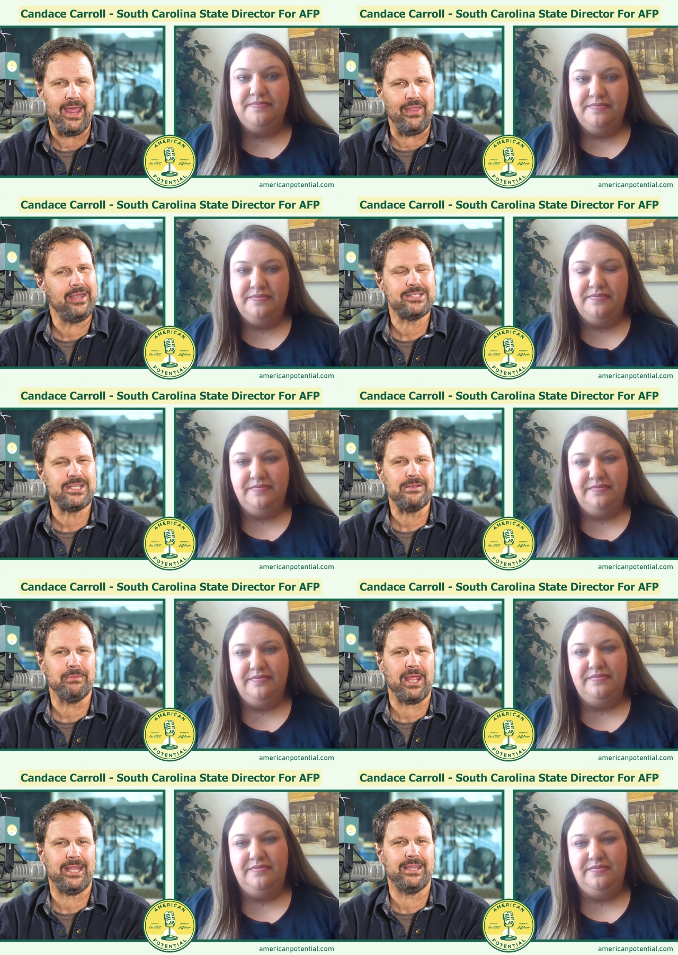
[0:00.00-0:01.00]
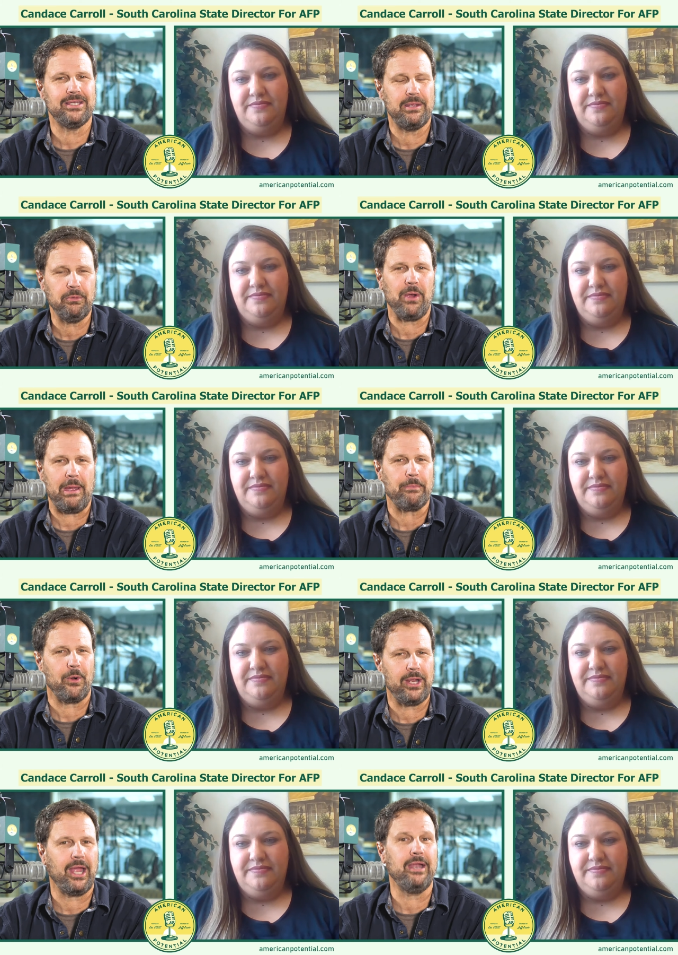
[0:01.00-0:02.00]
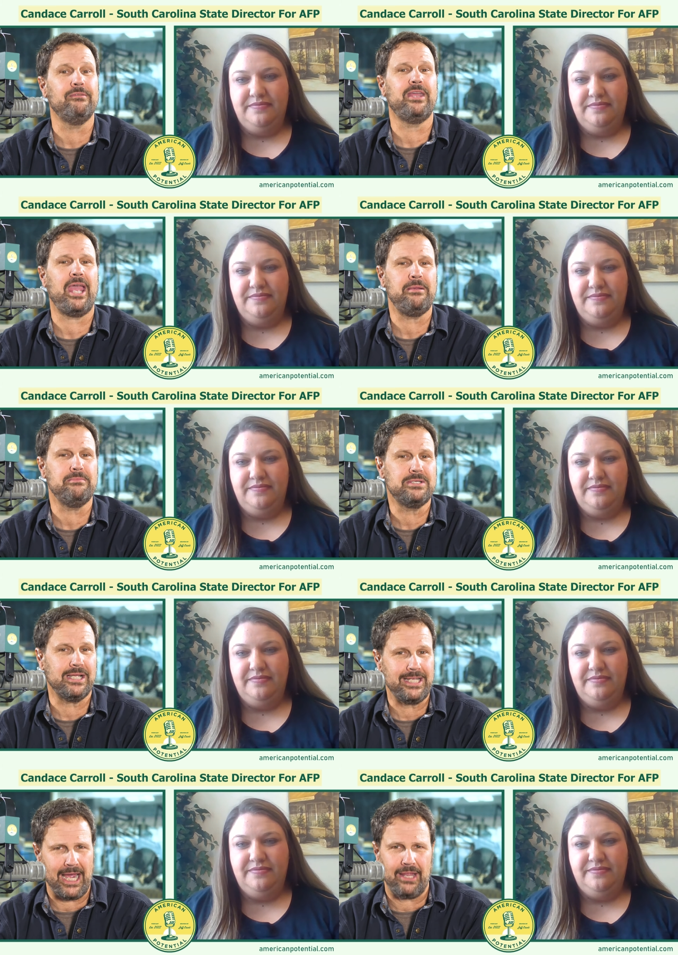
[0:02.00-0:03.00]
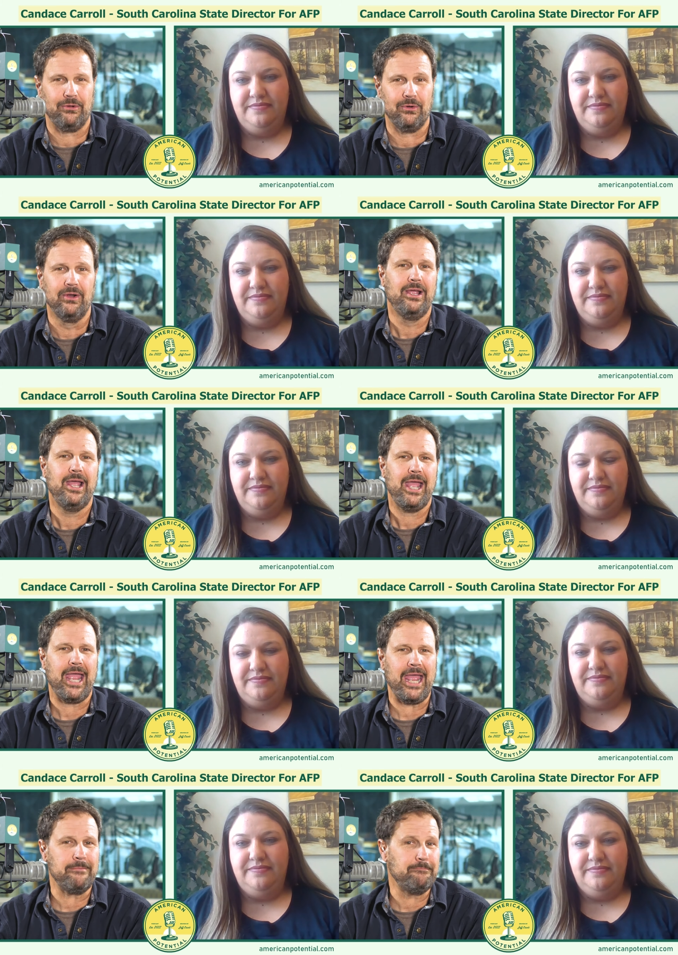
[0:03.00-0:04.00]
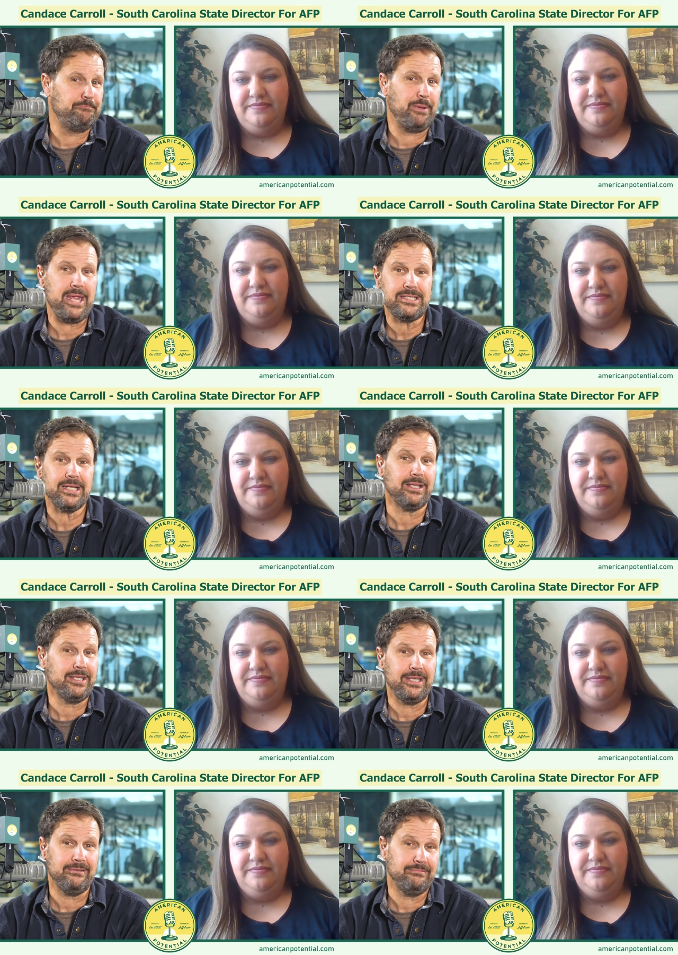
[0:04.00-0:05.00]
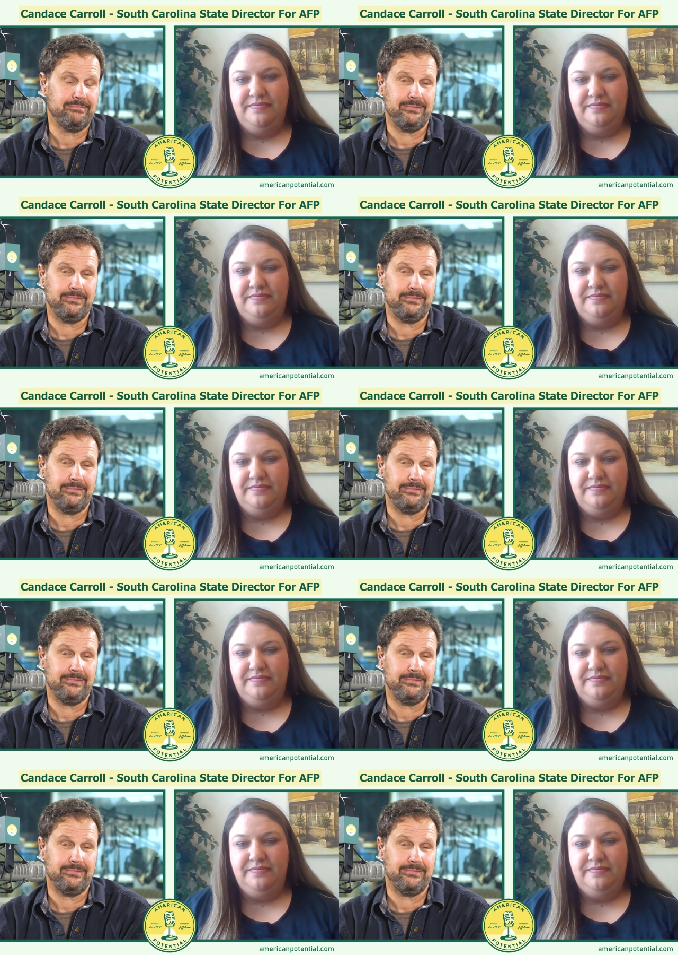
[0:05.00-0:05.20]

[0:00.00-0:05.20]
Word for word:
Speaker 1: And then it seemed like the Democrat Party kind of came together, and basically